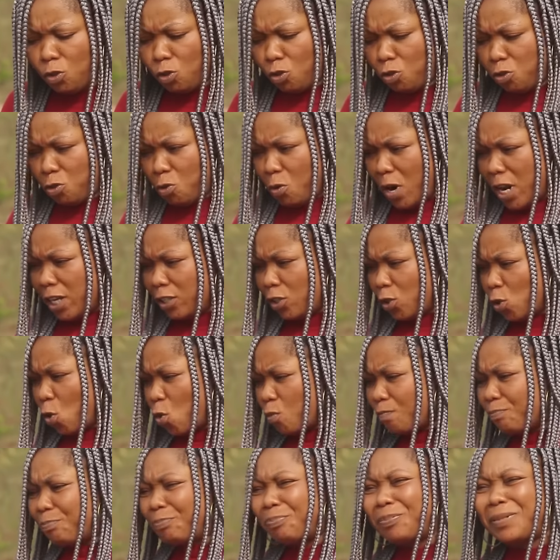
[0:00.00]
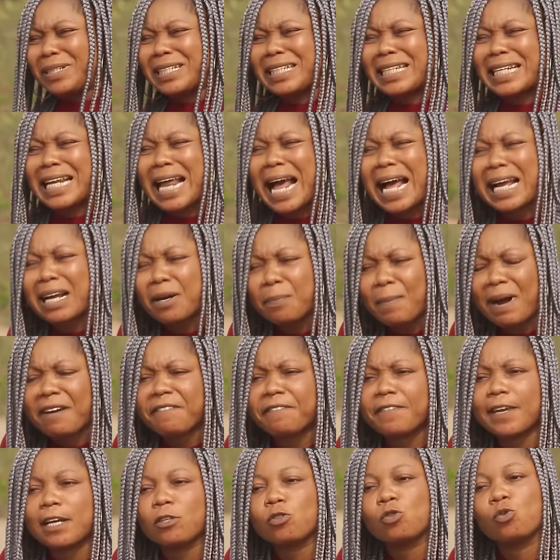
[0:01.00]
Dressed in black
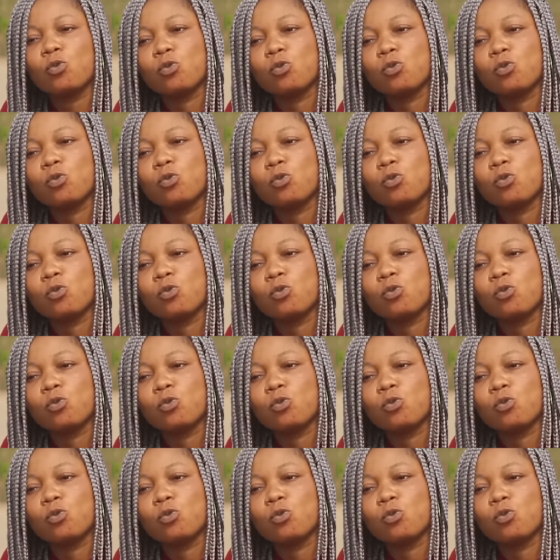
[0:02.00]
mafia